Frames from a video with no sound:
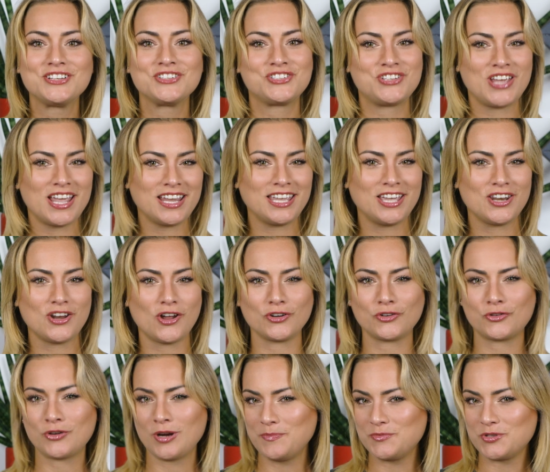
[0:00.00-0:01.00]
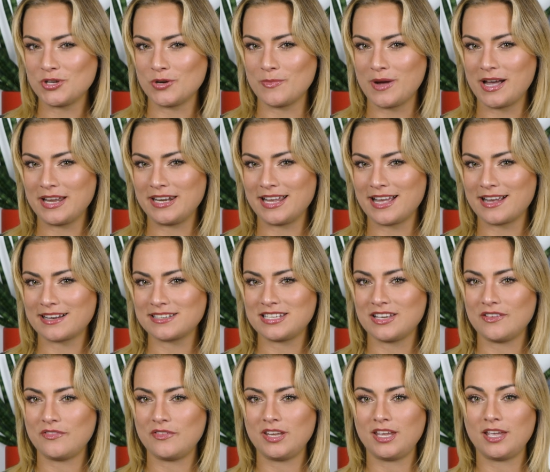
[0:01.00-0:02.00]
check in on crypto mining
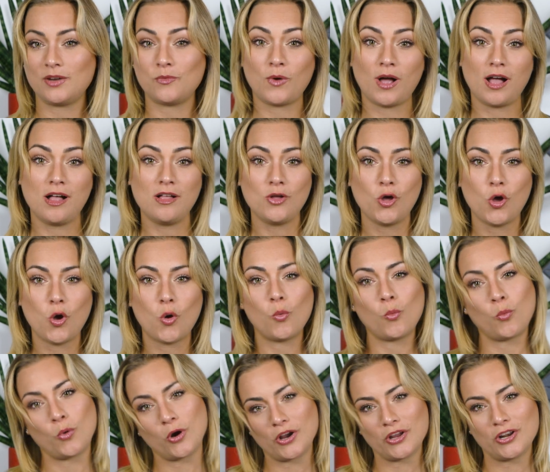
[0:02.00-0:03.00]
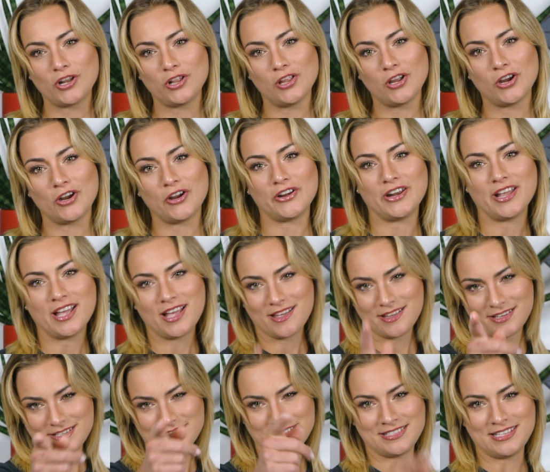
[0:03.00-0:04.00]
activity, and well, we're going to learn
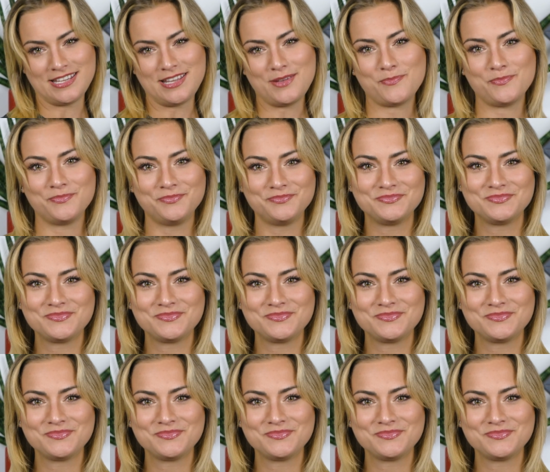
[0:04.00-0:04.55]
deep.